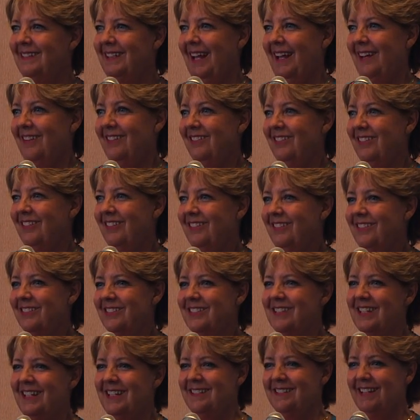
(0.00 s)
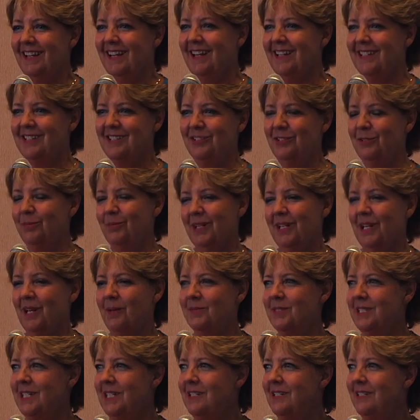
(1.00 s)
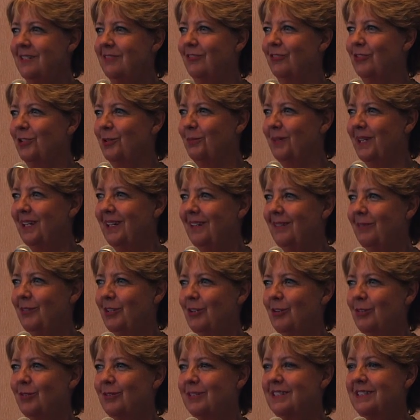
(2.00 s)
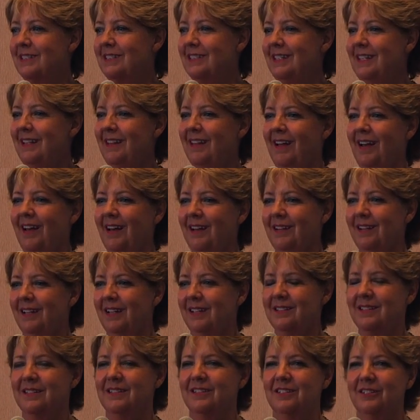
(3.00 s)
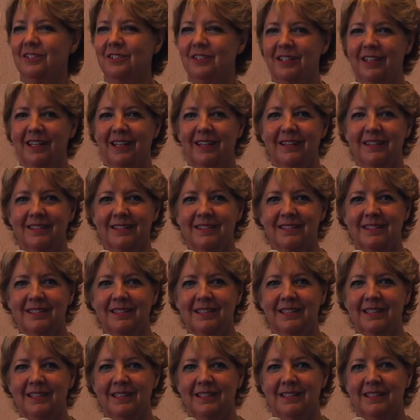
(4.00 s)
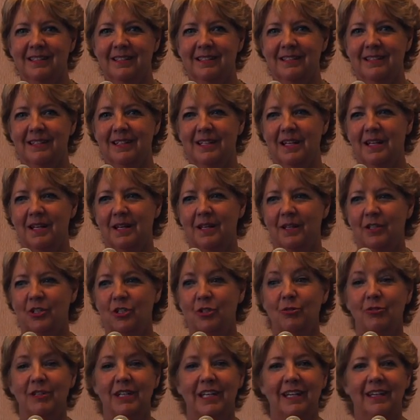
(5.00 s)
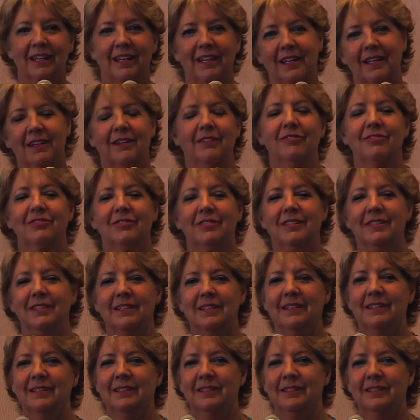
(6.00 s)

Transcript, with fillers: I don't know, there's things I like to do, but it comes easy for me. You don't see that necessarily as a unique gift.